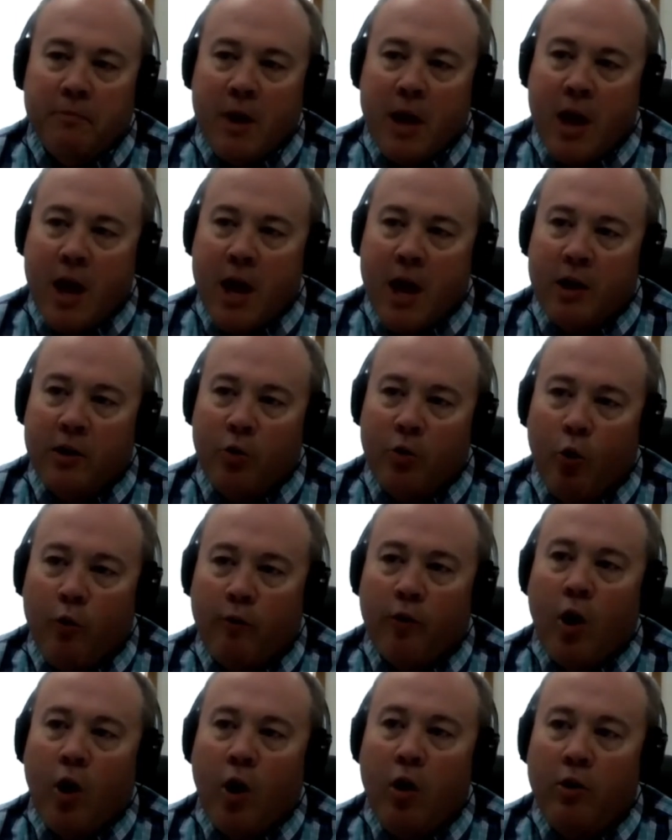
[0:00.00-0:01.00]
and
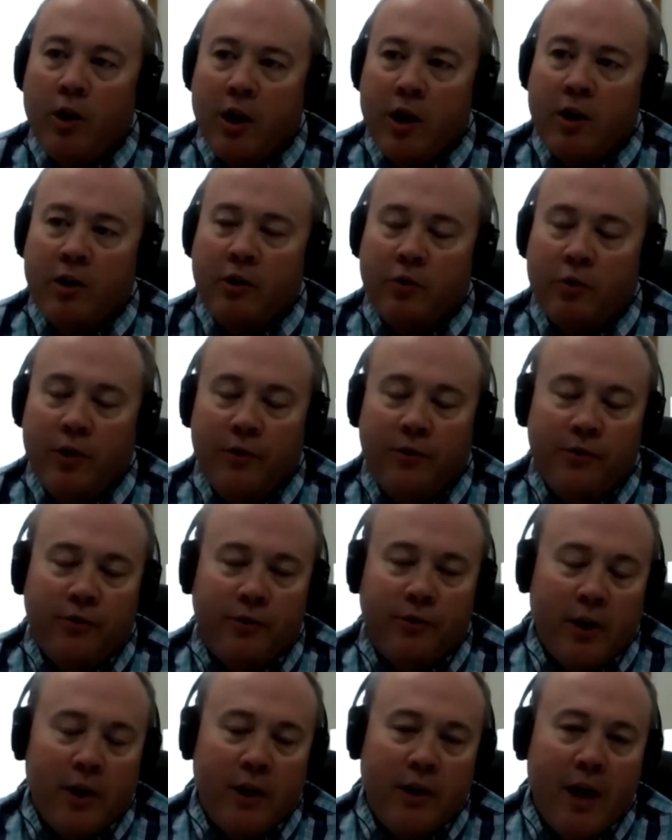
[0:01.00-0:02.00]
overall it
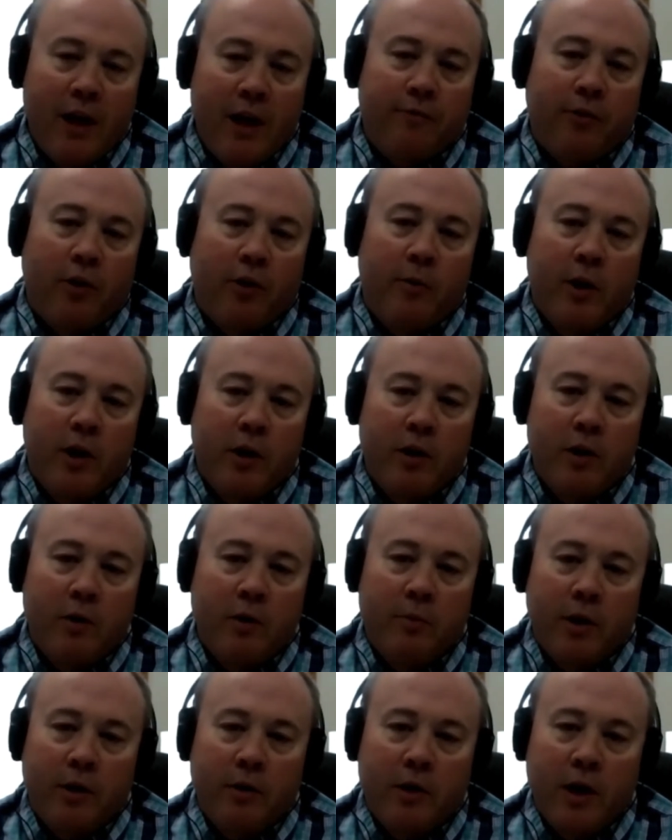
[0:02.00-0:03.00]
increased net farm
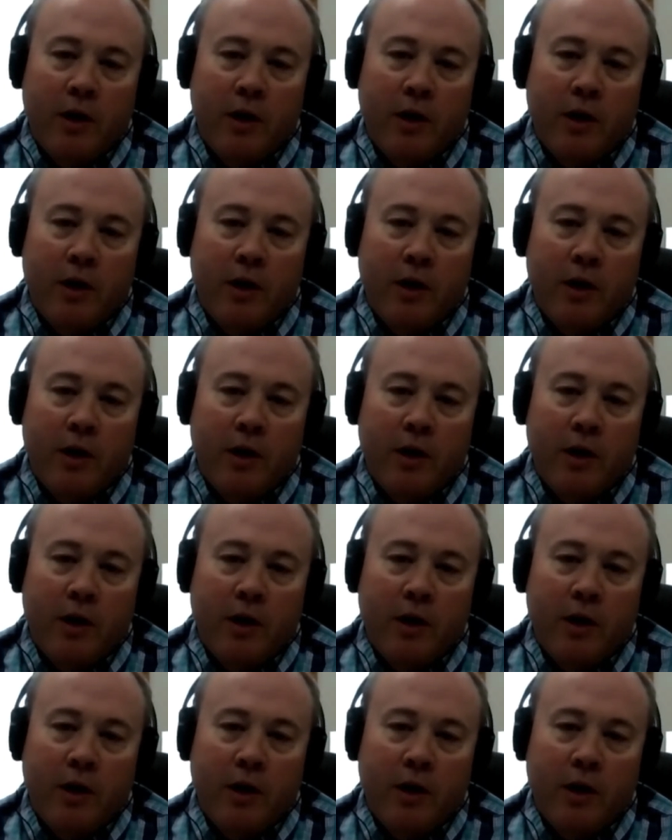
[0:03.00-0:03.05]
income.